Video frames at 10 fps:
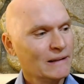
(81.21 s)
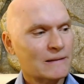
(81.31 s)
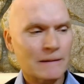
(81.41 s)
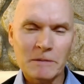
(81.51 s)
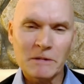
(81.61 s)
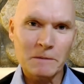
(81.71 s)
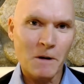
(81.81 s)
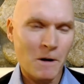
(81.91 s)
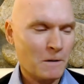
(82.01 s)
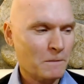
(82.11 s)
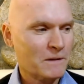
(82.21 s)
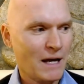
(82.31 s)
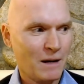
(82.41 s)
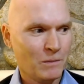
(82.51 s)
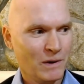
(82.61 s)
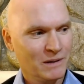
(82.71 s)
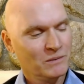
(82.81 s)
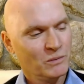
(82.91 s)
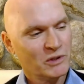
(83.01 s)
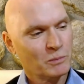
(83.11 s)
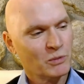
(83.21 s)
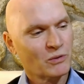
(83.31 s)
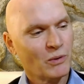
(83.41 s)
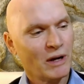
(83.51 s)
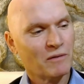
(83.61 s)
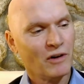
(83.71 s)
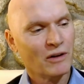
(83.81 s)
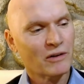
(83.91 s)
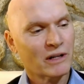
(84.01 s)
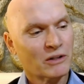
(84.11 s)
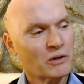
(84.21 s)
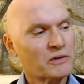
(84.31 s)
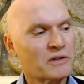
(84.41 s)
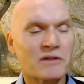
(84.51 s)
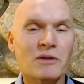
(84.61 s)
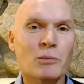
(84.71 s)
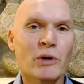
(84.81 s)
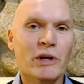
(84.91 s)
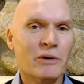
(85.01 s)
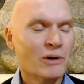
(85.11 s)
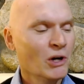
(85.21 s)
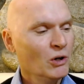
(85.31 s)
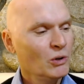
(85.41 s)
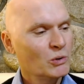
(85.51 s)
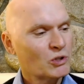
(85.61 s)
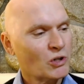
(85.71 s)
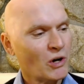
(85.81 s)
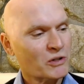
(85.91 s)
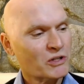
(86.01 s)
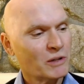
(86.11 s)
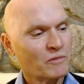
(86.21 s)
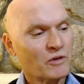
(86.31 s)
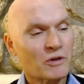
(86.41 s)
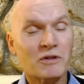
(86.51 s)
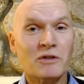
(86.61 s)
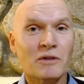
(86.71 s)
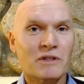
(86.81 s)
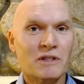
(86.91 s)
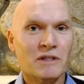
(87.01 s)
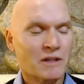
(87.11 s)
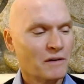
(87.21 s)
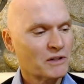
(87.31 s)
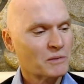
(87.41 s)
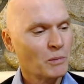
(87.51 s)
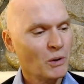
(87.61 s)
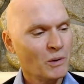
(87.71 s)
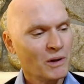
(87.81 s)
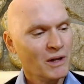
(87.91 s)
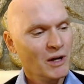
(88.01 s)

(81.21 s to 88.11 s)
Something wrong with that one, whispers Grandfather, and curses the breeder who charged him for the services of his bull.